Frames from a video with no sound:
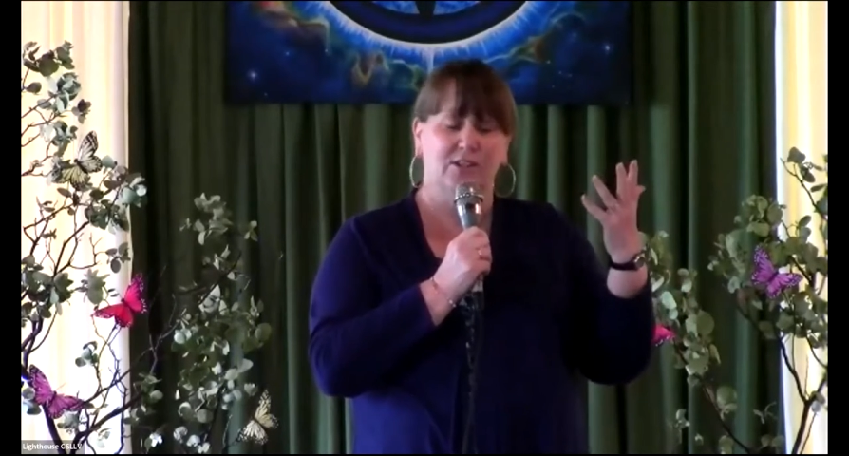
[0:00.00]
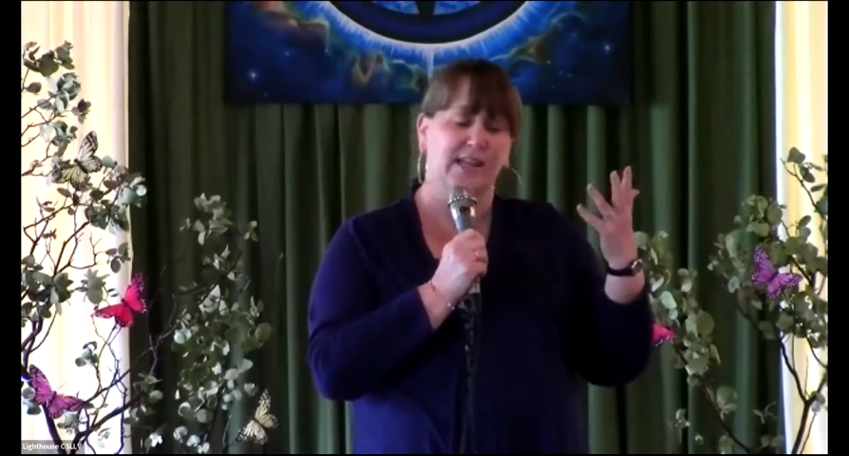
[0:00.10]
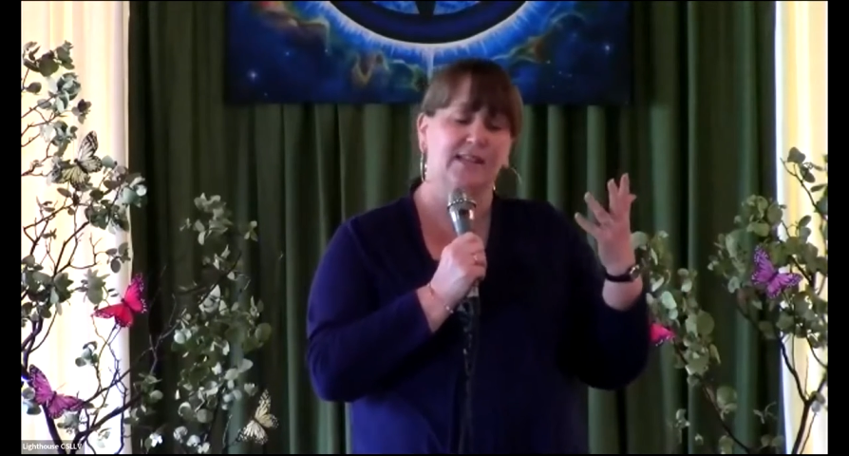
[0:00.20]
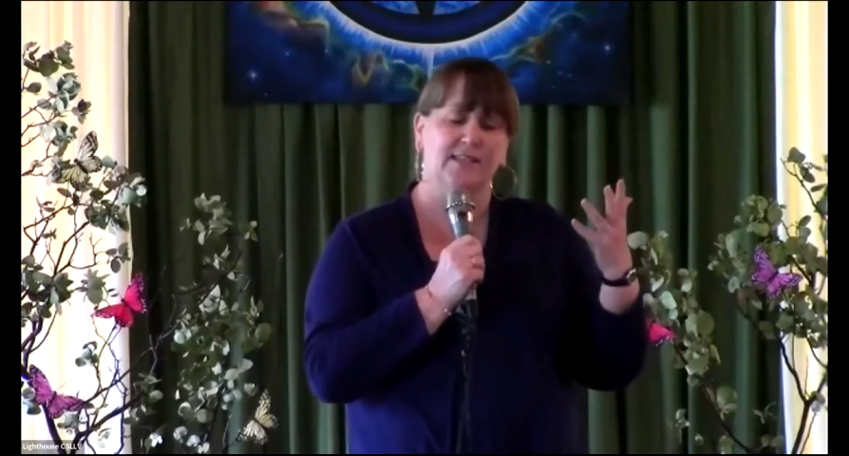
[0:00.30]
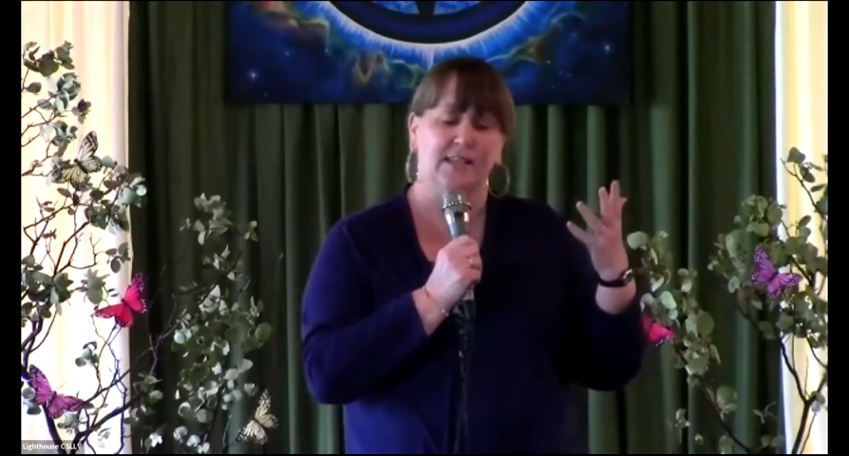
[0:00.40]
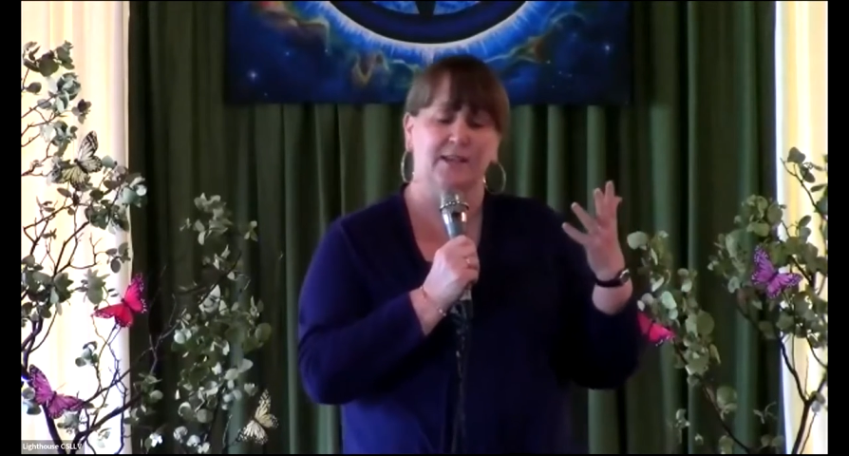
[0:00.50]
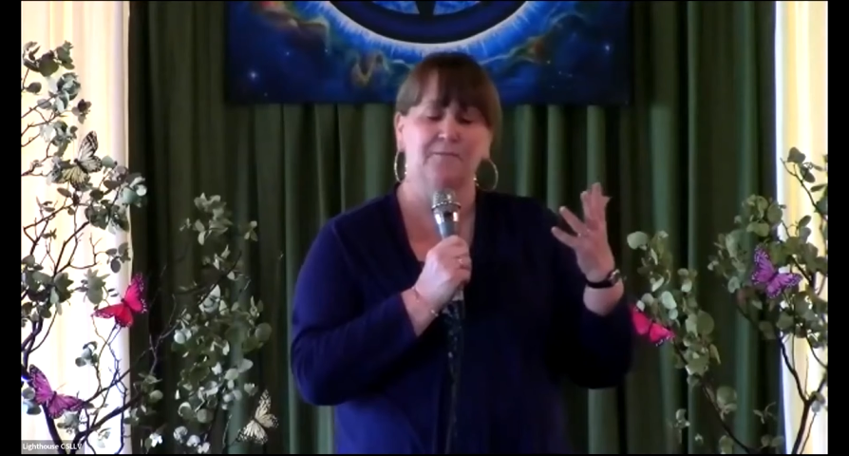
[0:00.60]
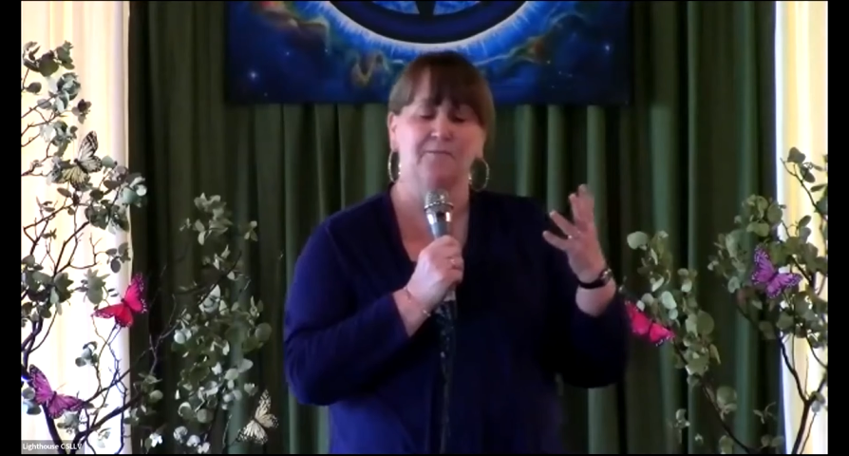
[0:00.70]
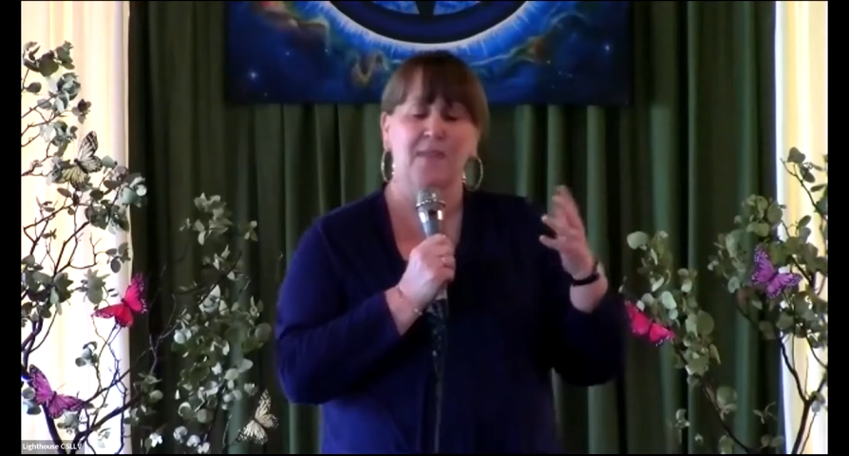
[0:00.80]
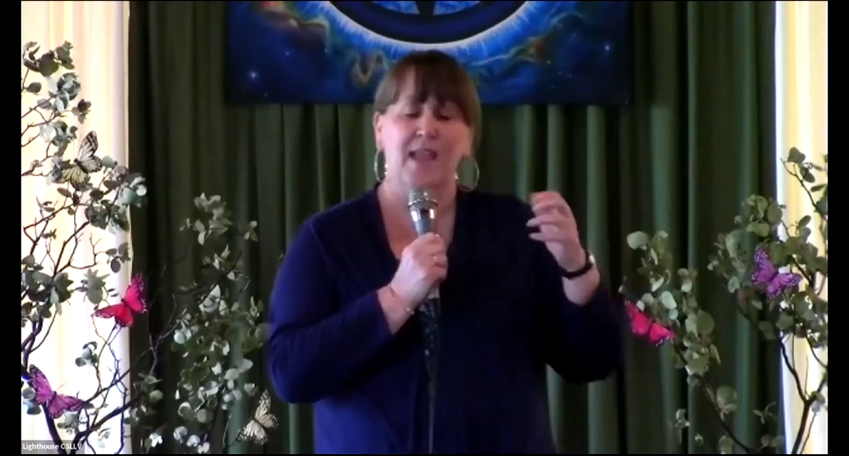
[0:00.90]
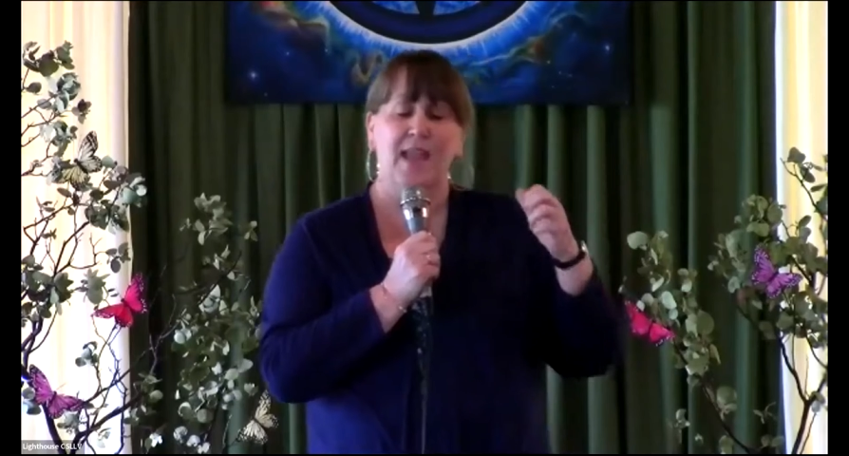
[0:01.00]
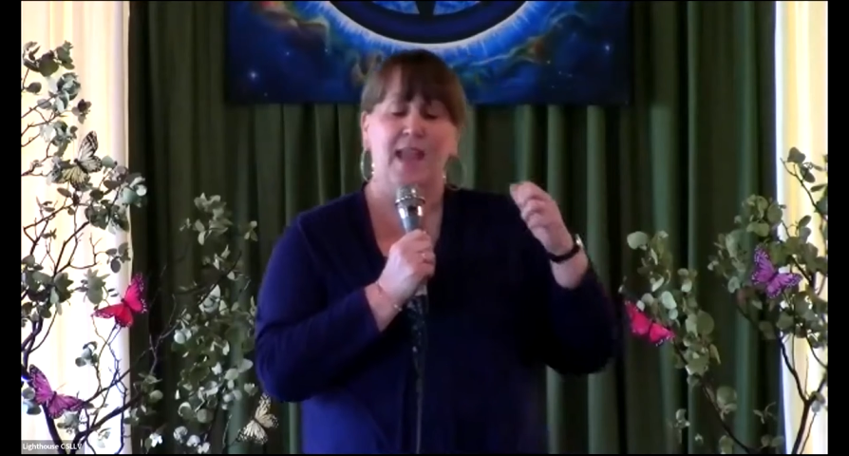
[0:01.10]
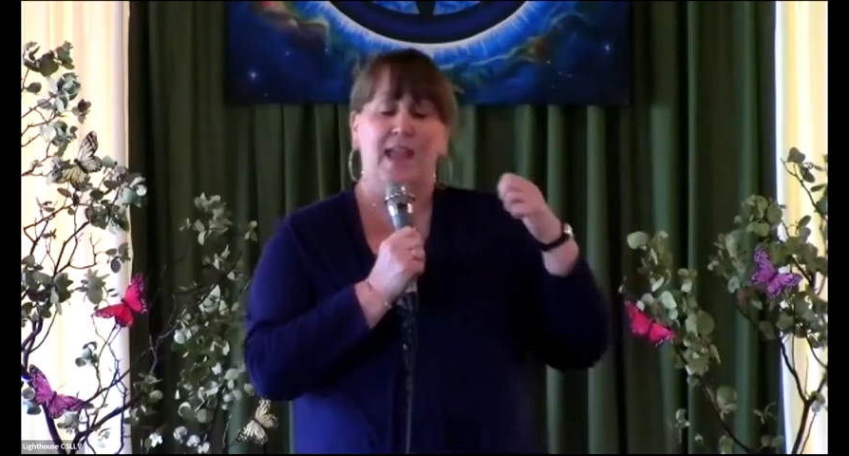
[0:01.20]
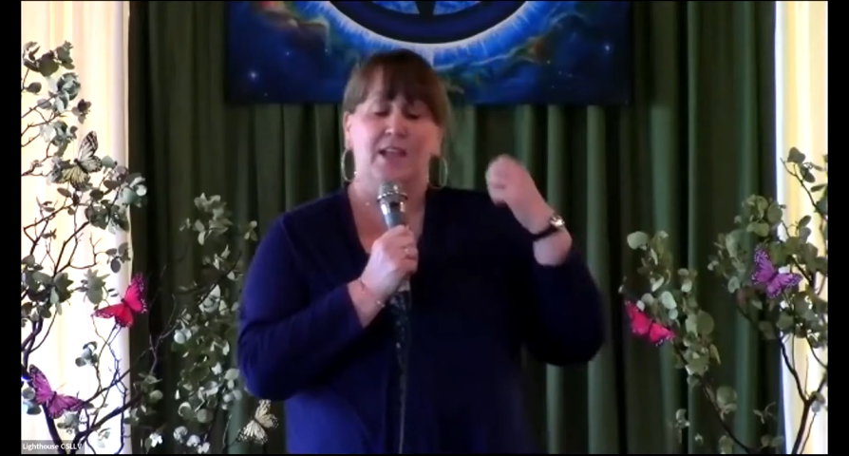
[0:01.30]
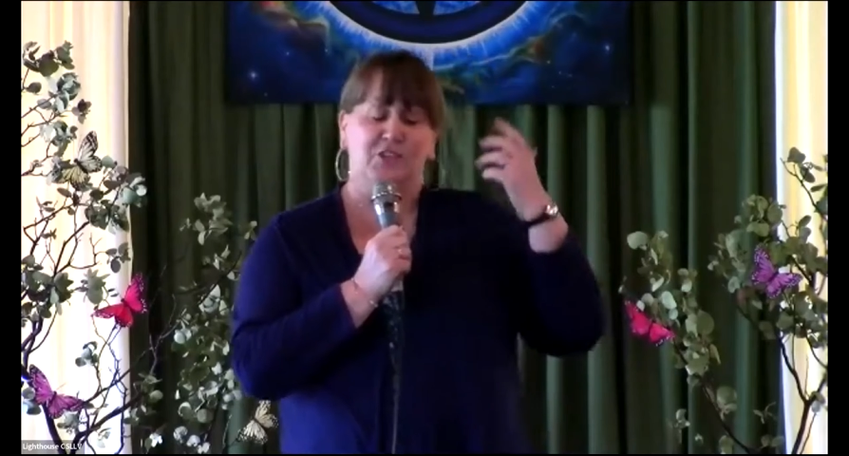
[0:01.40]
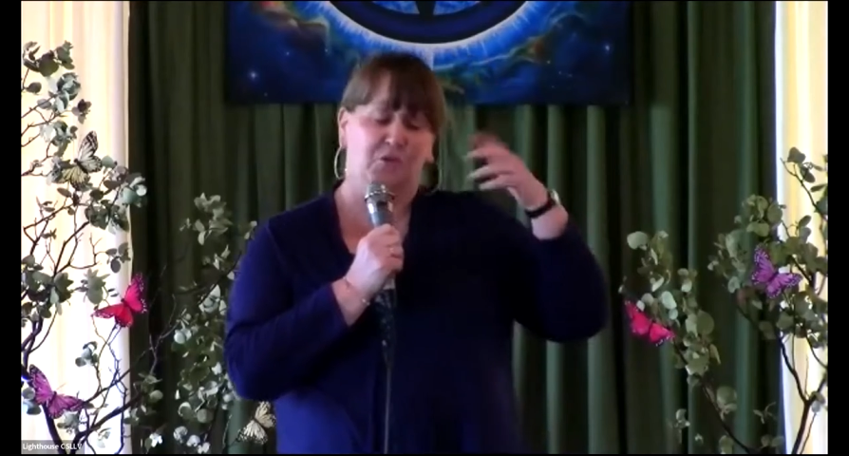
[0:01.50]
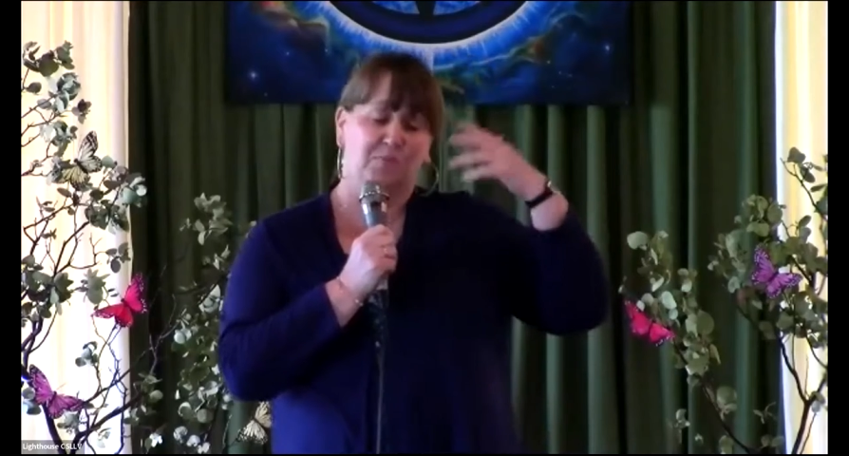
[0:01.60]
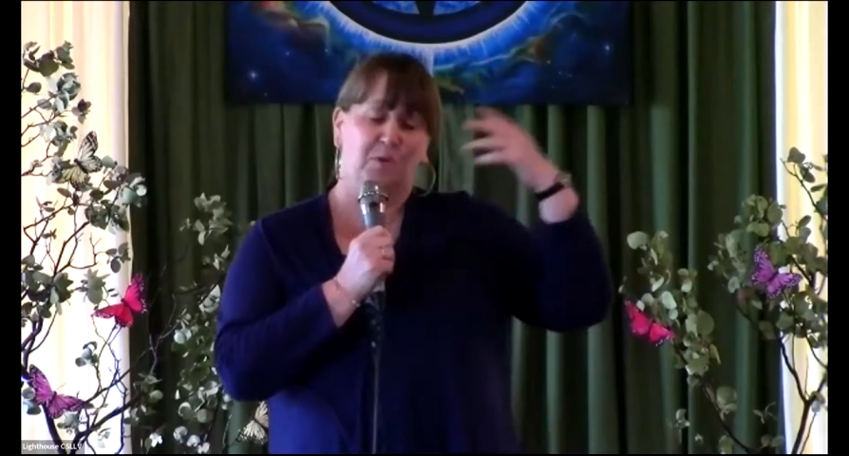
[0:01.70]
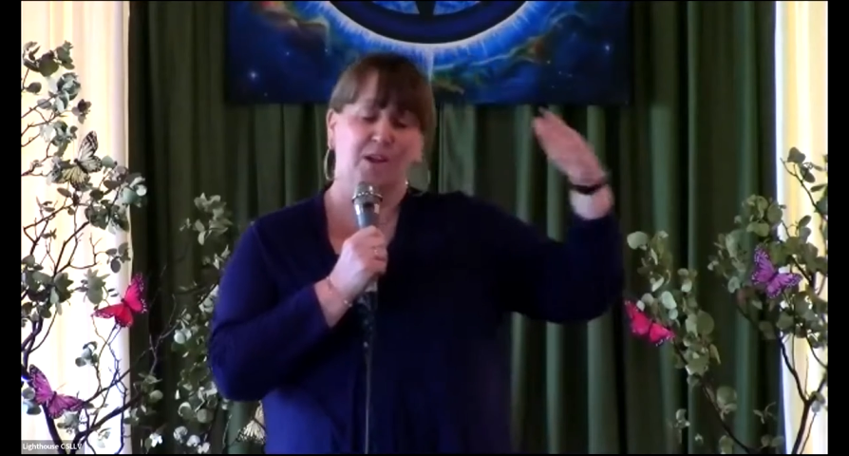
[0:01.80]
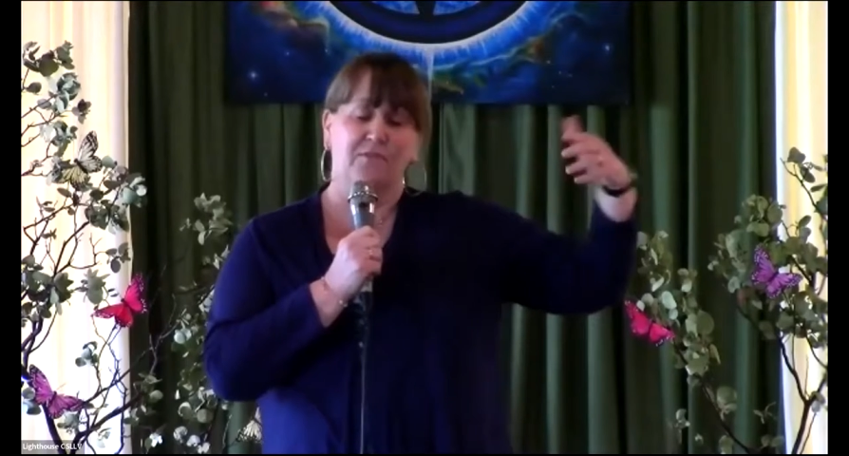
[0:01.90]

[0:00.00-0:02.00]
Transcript: dancing. She was part of